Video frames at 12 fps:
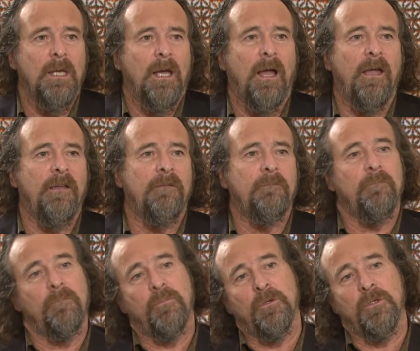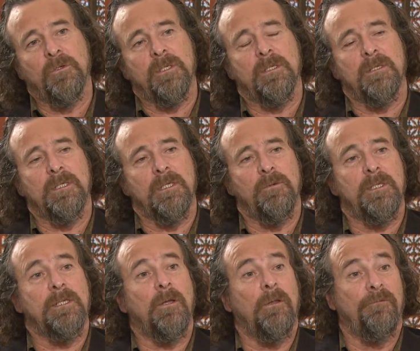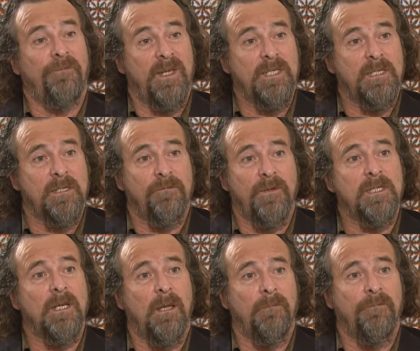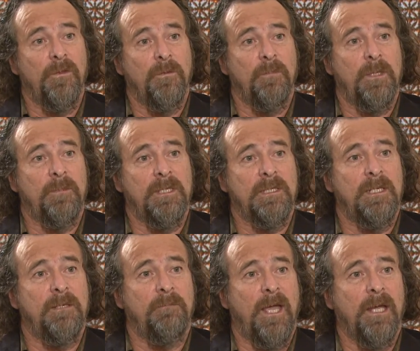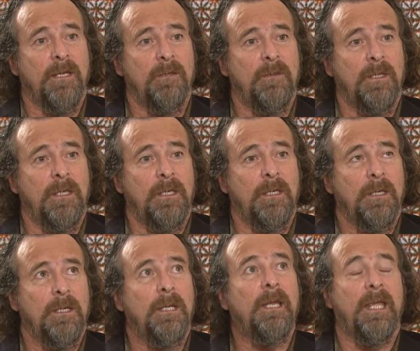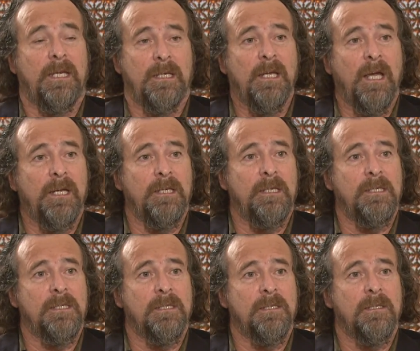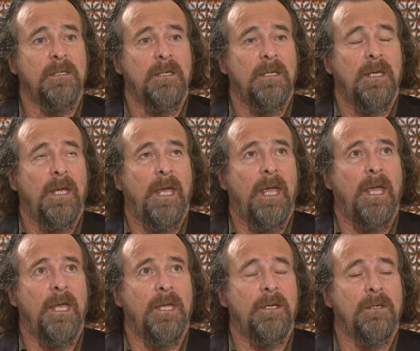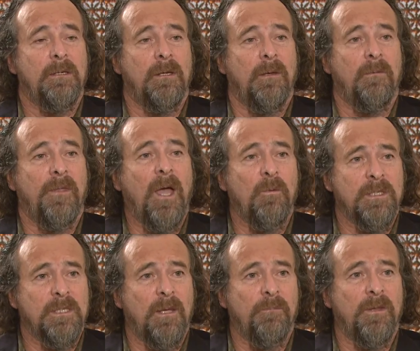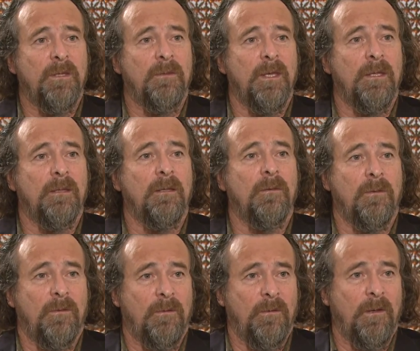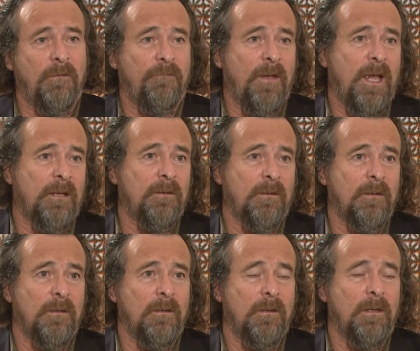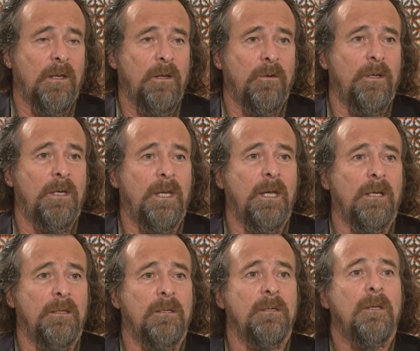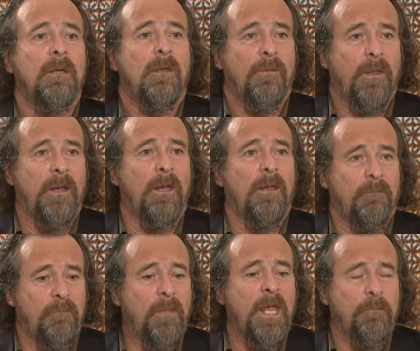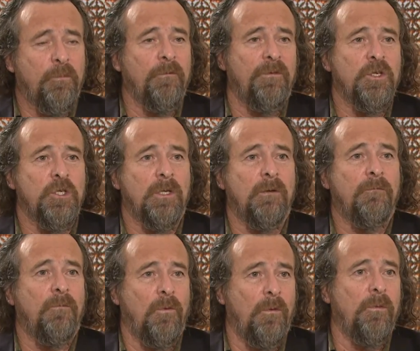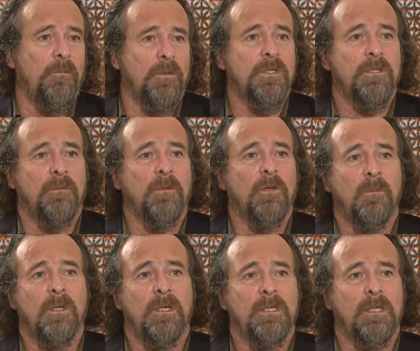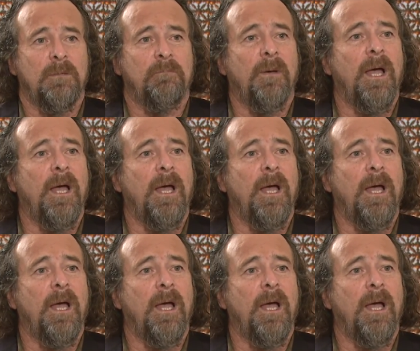I produced a series called Faces of Islam for the BBC back in the late 90s. And that was something that, in fact, here in England, they make provision for the Muslim community